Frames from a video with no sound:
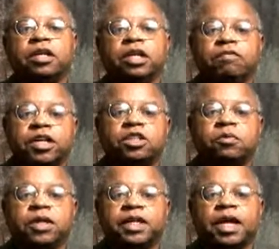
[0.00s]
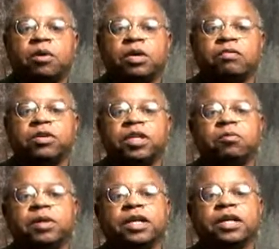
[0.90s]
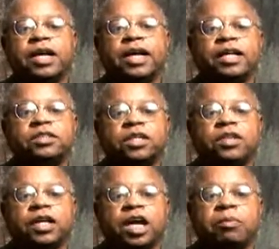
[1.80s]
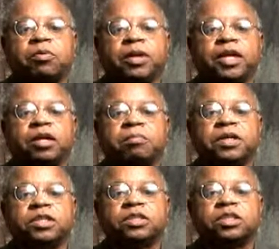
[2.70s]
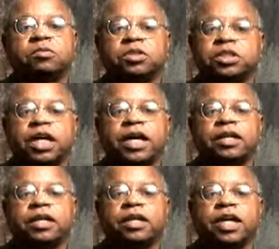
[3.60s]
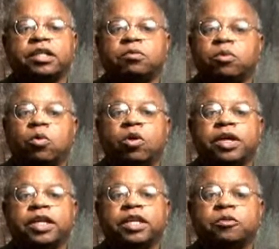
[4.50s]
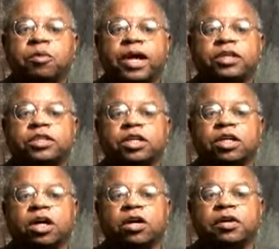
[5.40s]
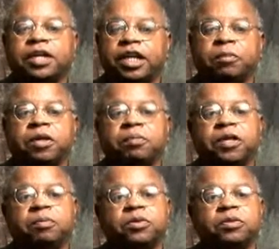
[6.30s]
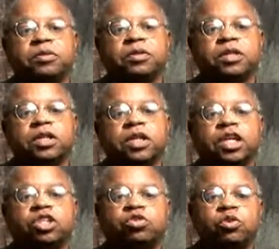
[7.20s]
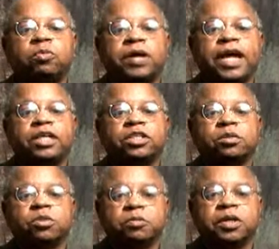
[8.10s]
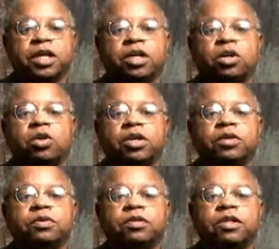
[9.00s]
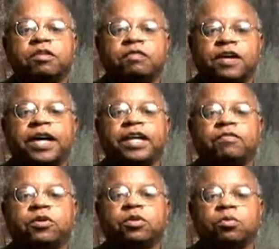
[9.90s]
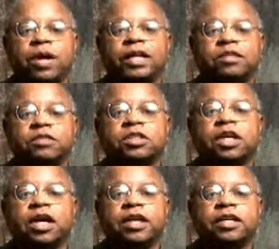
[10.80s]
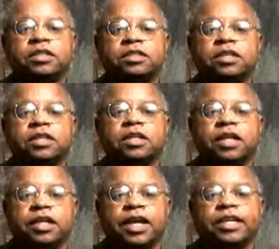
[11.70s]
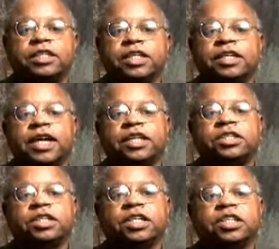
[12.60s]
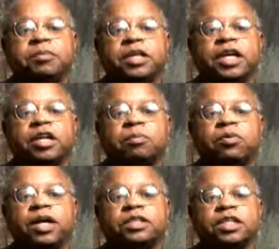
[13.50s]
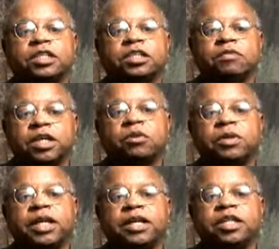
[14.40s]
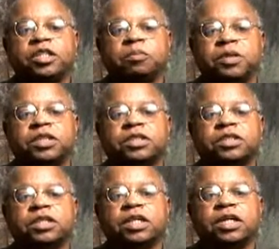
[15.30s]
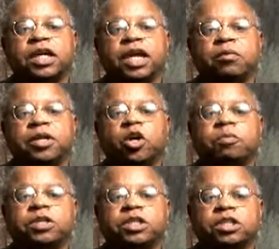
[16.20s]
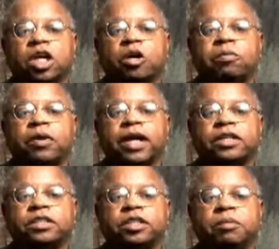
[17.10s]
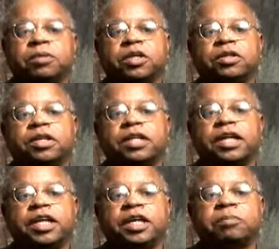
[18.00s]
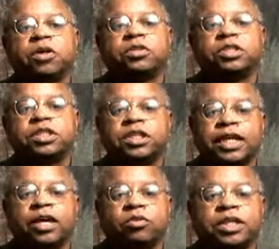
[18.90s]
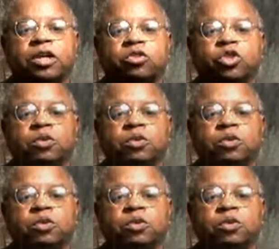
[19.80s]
Eventually, however, he realized that operating a business was not as rewarding as practicing law and helping people. His true passion was being a lawyer, fighting for the rights of his clients. In 1996, he began a process of liquidating his business and reopened his law practice in a building that he had purchased in downtown